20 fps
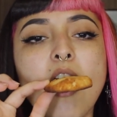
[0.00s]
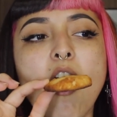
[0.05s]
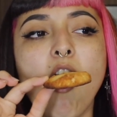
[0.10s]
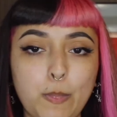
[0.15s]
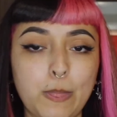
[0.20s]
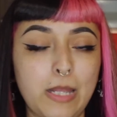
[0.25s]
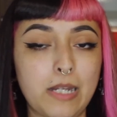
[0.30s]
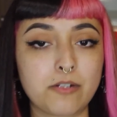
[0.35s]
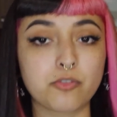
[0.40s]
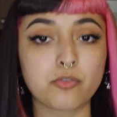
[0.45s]

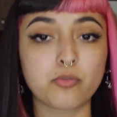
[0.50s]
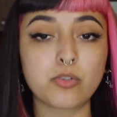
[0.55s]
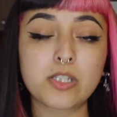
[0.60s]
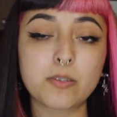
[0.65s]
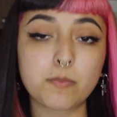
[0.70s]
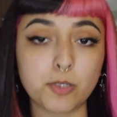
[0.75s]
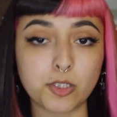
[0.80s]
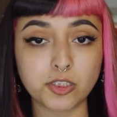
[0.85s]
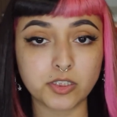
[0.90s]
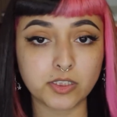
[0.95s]
I'm not a sweets
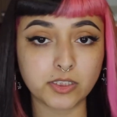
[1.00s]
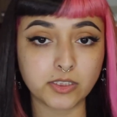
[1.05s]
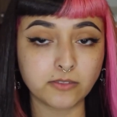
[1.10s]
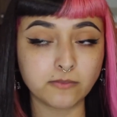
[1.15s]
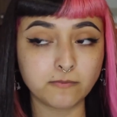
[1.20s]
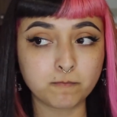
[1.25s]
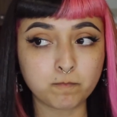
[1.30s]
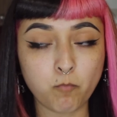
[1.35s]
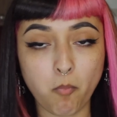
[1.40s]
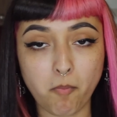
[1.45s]

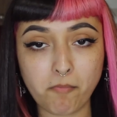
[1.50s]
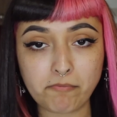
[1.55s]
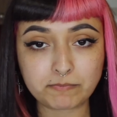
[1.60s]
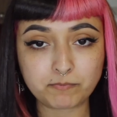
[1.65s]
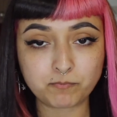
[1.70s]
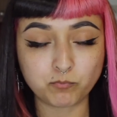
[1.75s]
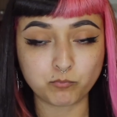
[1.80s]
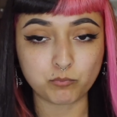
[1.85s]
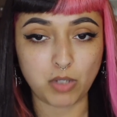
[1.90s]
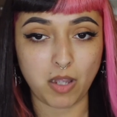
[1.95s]
person,
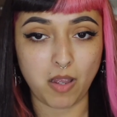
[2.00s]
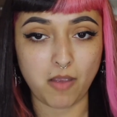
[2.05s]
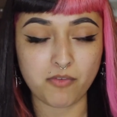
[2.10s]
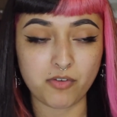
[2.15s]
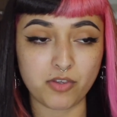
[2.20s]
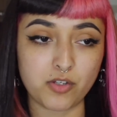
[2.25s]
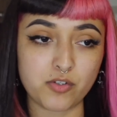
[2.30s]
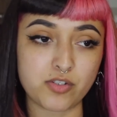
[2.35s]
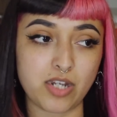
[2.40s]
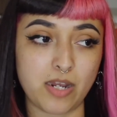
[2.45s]
but for
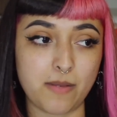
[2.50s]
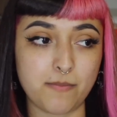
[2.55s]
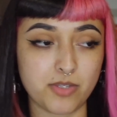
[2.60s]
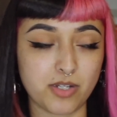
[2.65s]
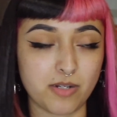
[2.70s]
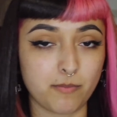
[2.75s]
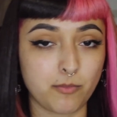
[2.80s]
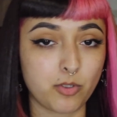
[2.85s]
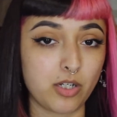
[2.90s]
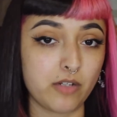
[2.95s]
those times that
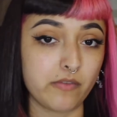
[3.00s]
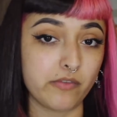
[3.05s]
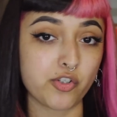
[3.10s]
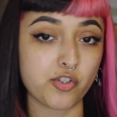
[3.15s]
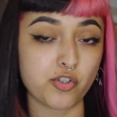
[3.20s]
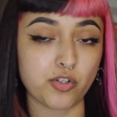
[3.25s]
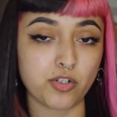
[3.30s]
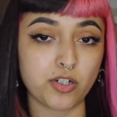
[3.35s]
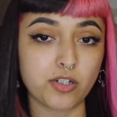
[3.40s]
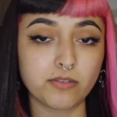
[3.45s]
I'm craving
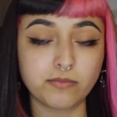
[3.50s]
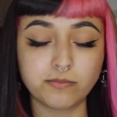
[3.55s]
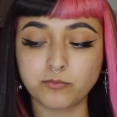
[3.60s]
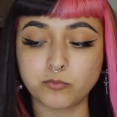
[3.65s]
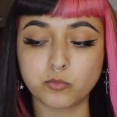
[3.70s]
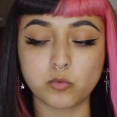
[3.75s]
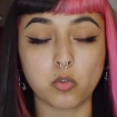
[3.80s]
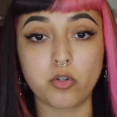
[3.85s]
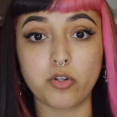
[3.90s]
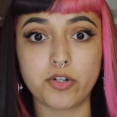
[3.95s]
sugar
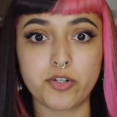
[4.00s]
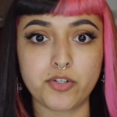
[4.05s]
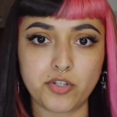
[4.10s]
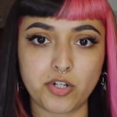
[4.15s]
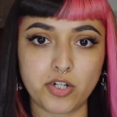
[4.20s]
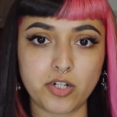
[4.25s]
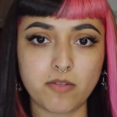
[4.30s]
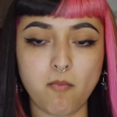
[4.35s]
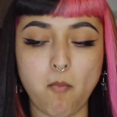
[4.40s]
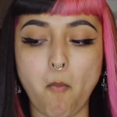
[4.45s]
or
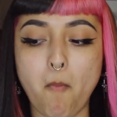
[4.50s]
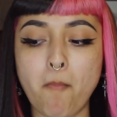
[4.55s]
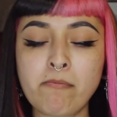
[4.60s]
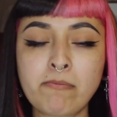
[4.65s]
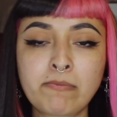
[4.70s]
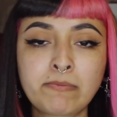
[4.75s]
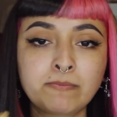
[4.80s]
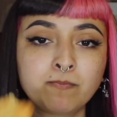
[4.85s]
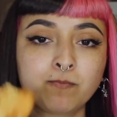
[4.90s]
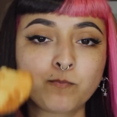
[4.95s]
dessert,
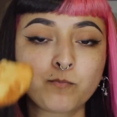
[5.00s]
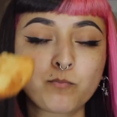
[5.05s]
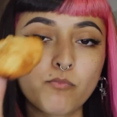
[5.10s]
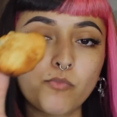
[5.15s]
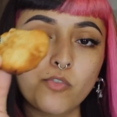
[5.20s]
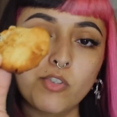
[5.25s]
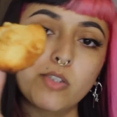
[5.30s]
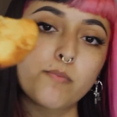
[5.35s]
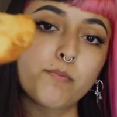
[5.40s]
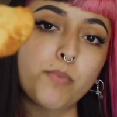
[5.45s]

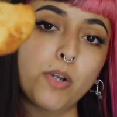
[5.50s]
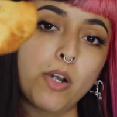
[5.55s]
it's